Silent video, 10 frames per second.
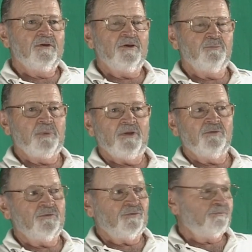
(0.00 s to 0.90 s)
and
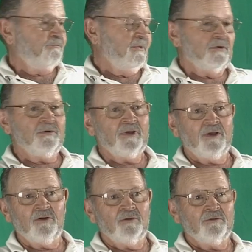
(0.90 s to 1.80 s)
Bender's, you know, he
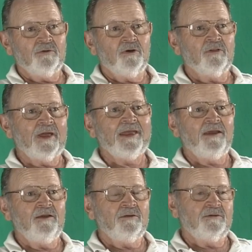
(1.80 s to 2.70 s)
had all the, all the
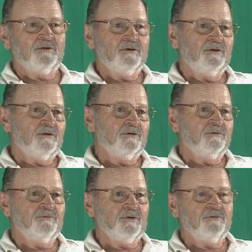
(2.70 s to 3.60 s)
hay and the, and the
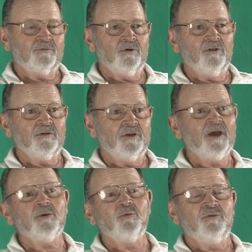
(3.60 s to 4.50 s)
feed for all the
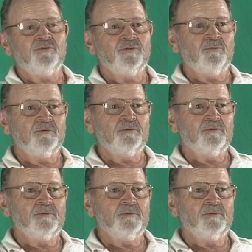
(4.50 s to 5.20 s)
animals that were